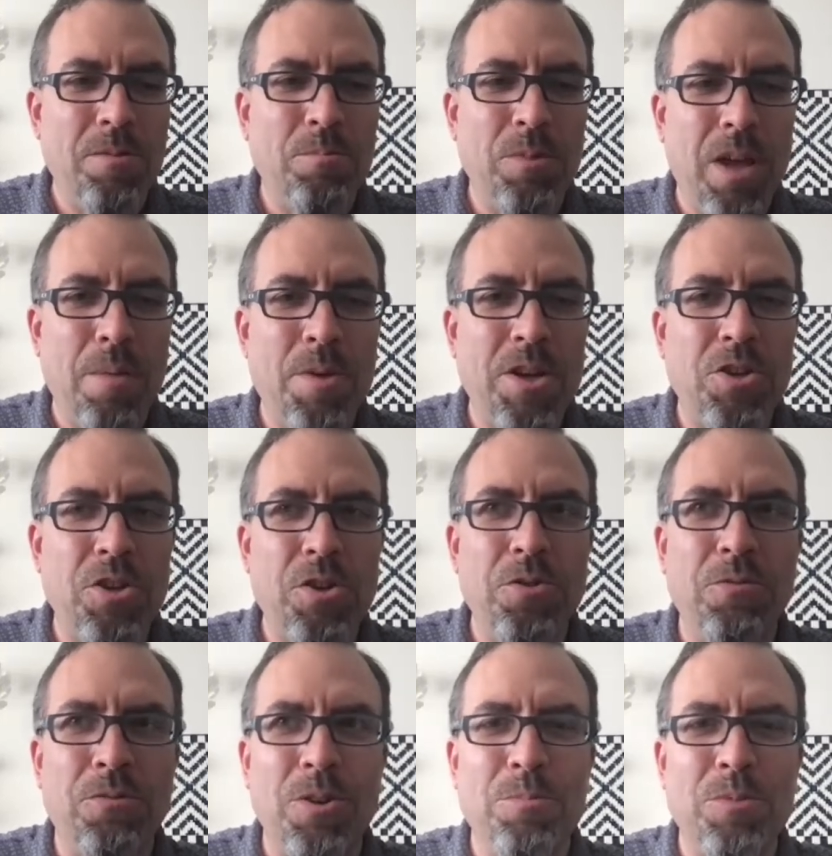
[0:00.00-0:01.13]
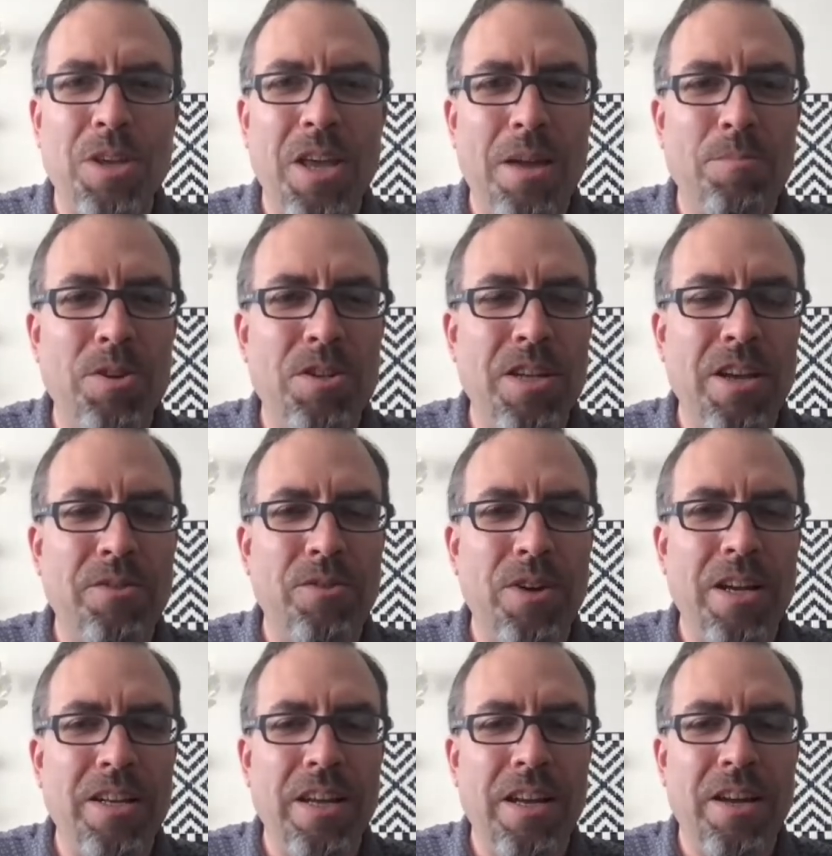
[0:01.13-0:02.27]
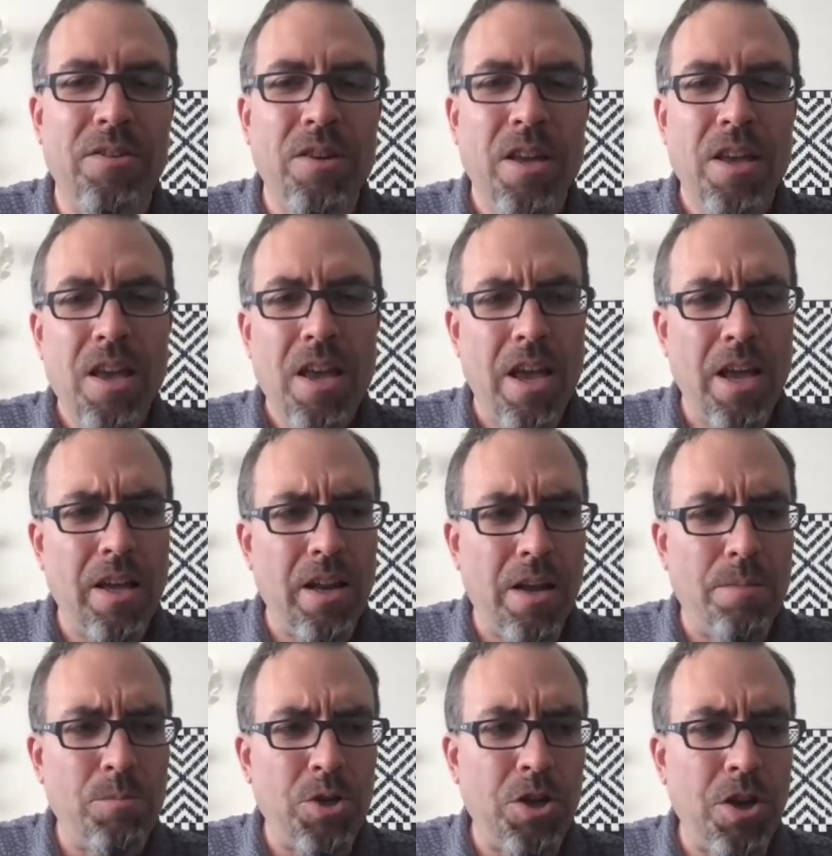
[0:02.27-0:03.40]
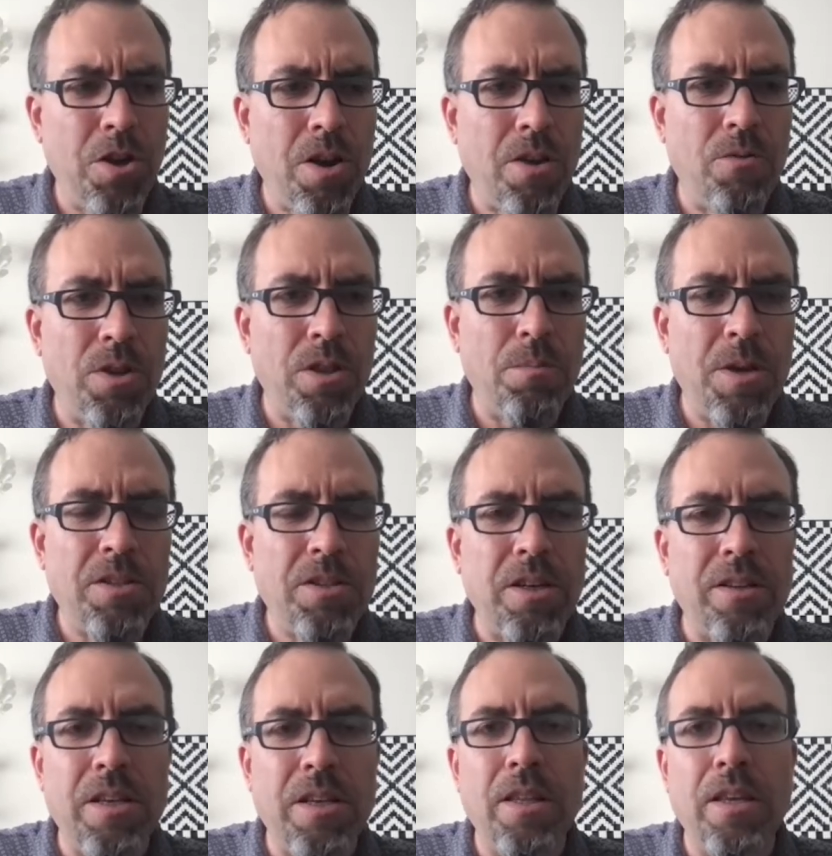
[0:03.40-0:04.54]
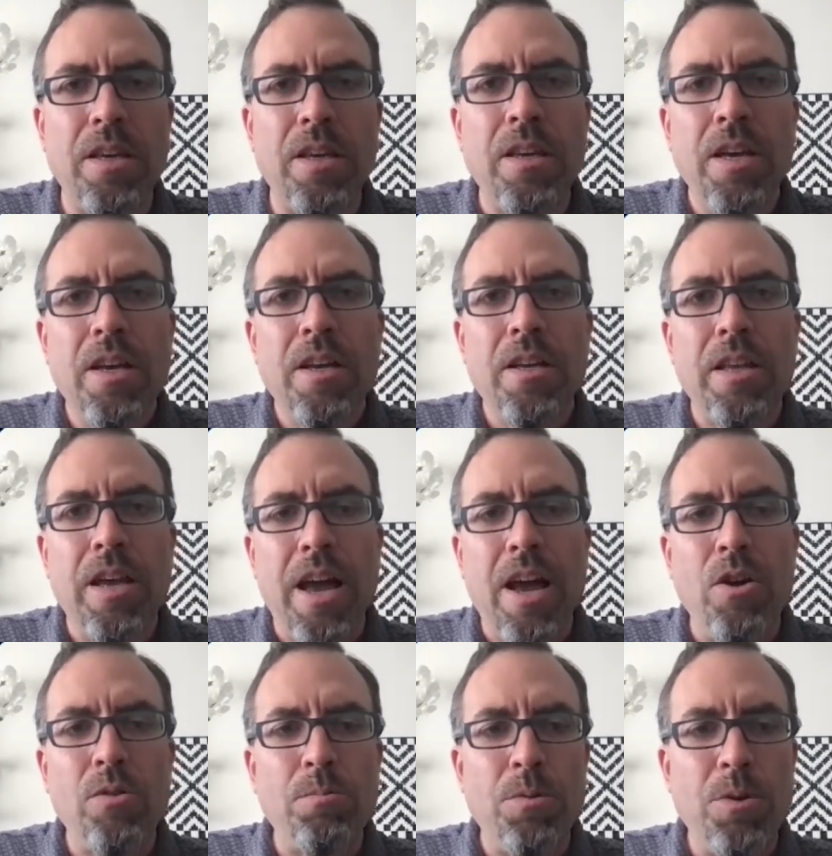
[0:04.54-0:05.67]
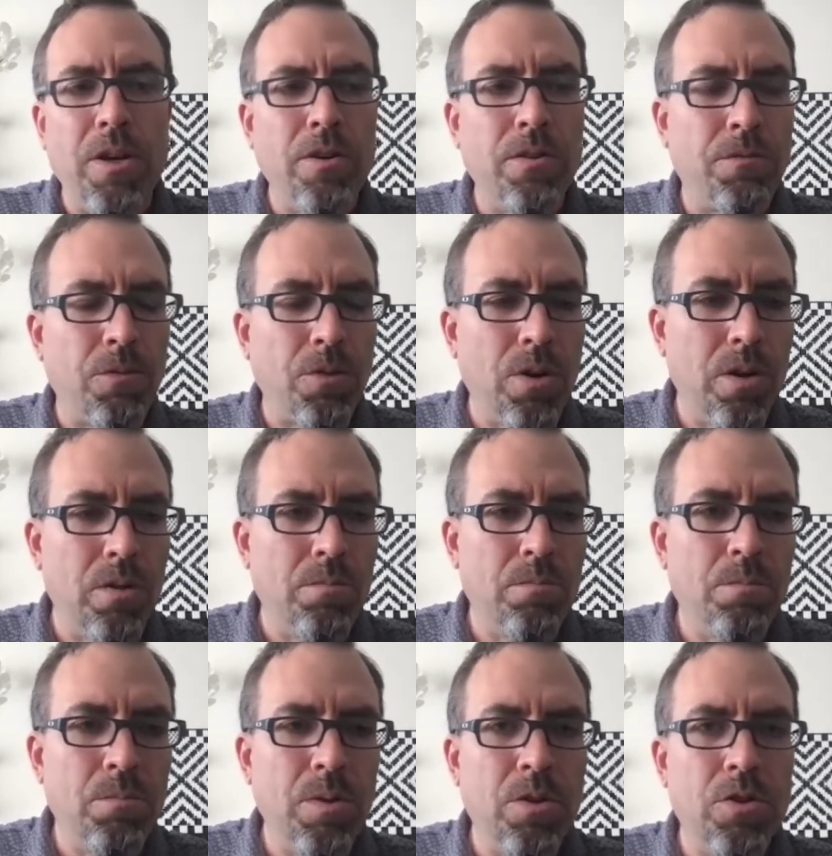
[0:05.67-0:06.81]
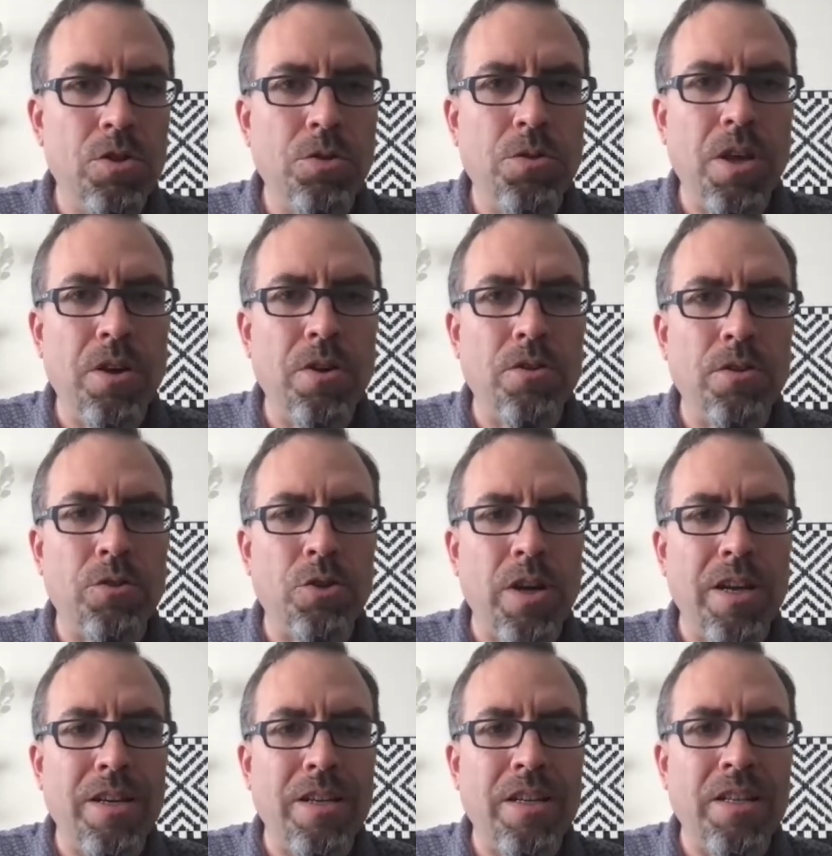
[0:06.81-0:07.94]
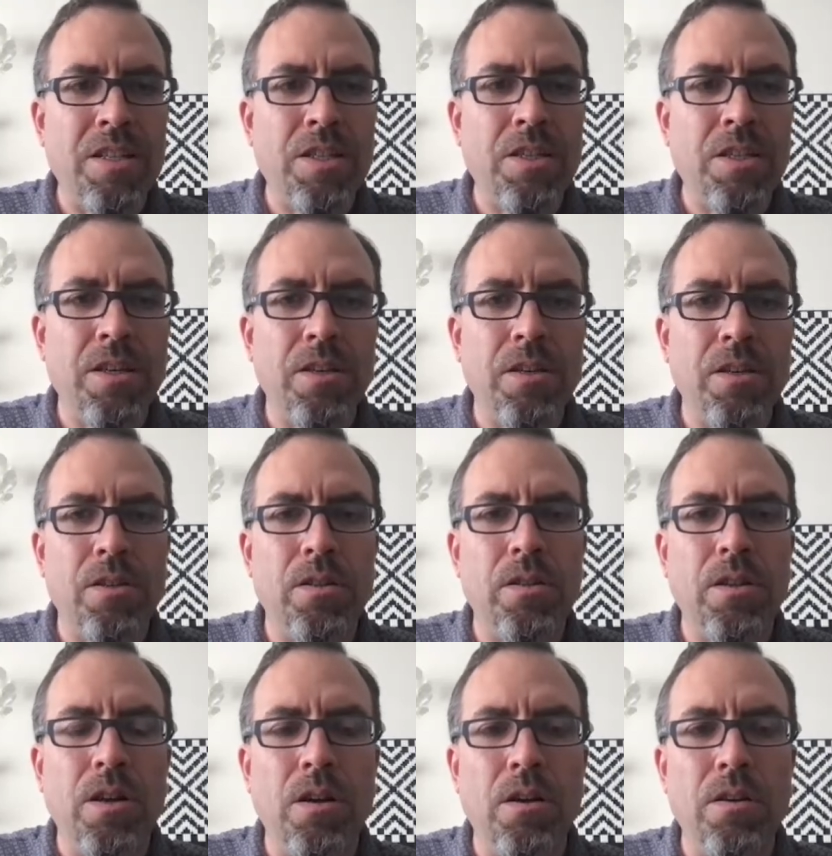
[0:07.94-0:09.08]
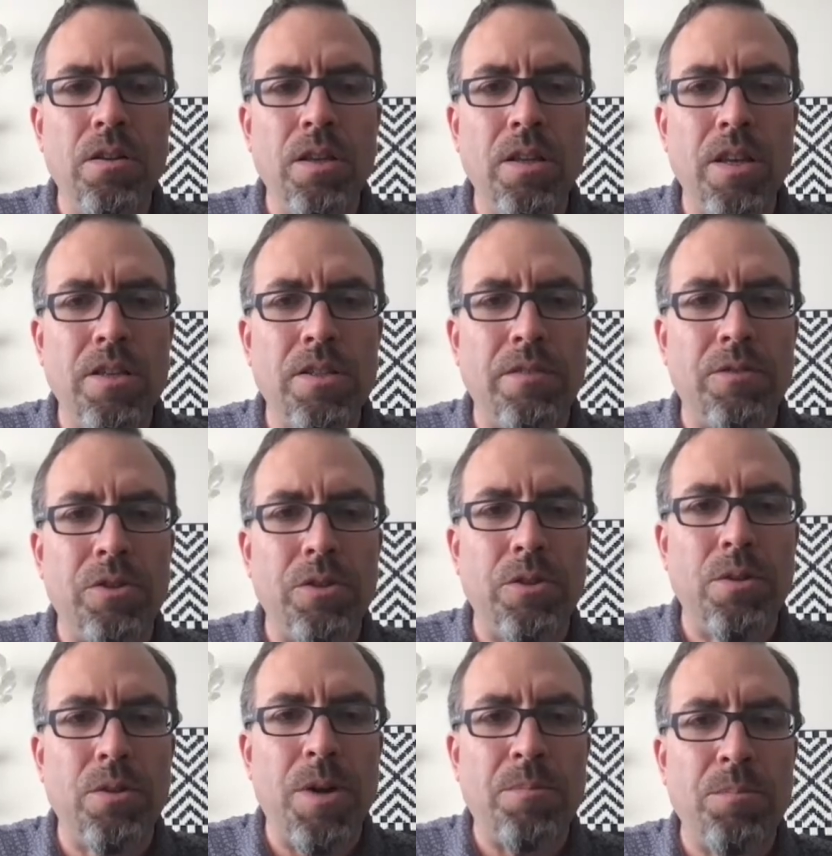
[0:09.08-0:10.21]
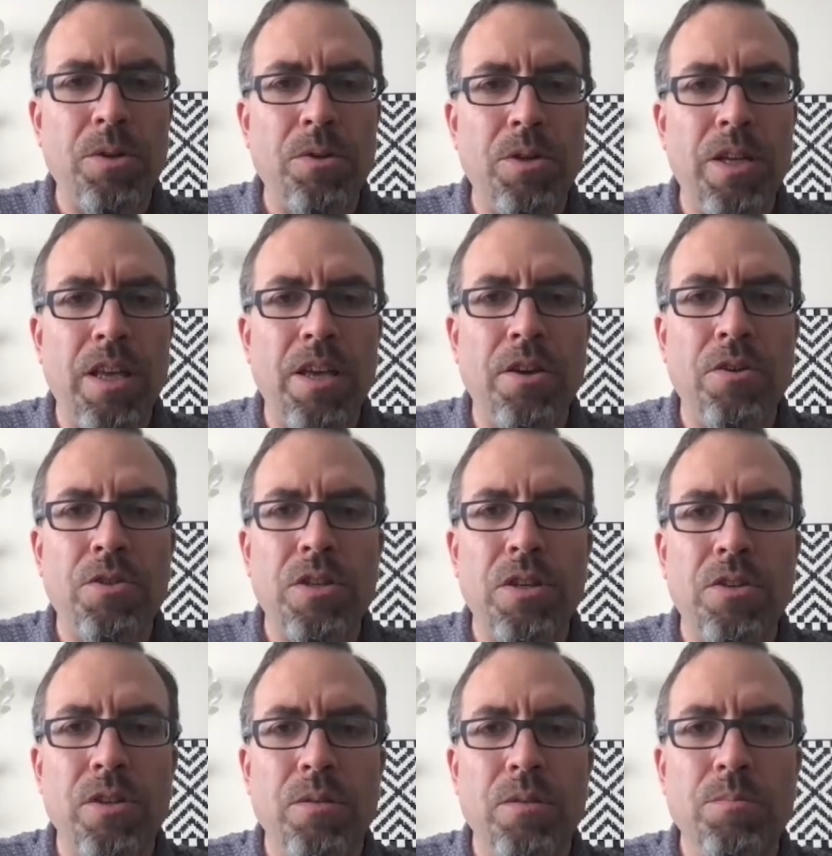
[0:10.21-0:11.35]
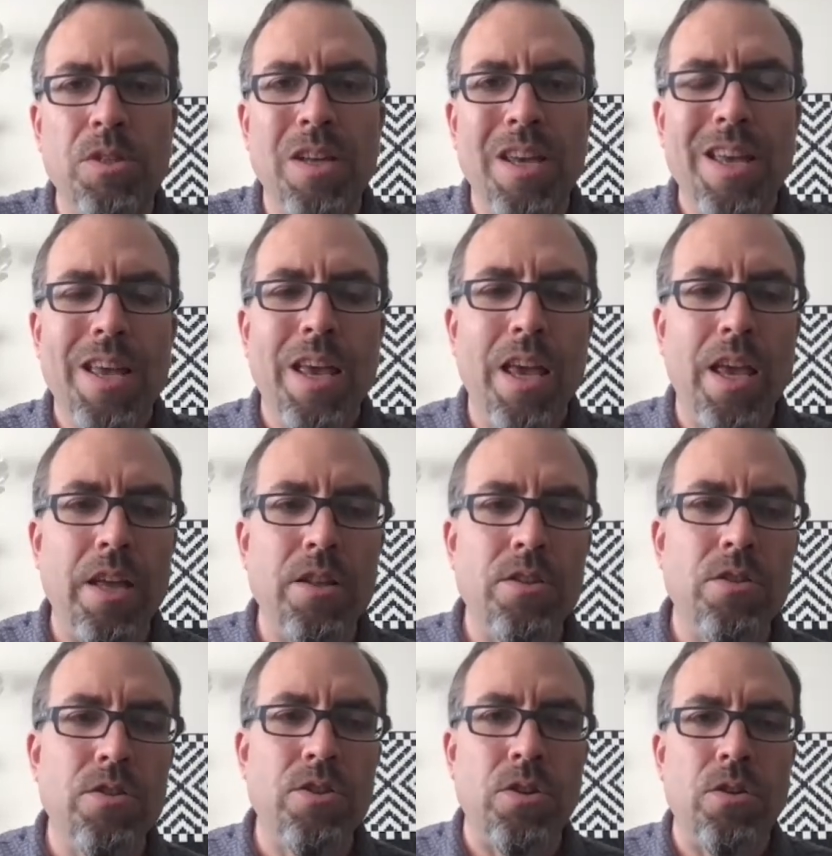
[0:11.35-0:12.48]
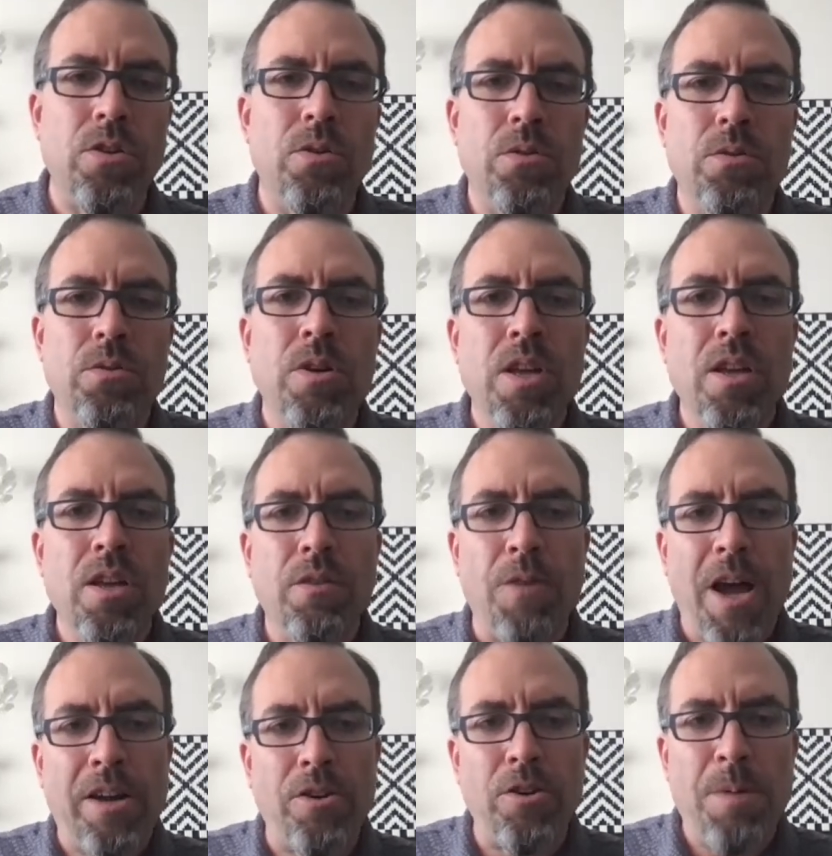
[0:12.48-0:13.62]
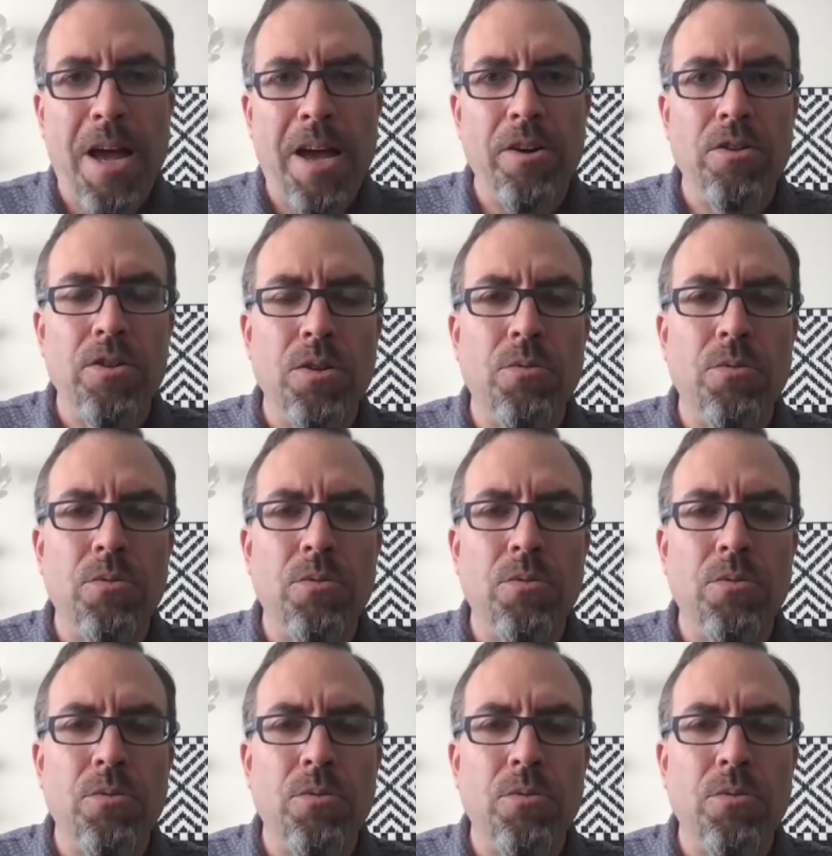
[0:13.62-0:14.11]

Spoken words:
coming to you from Camden Town right now, and I'm sharing with you basically the output from 2 years of trying to distill all the things I've learned about building ecosystems into fractal patterns.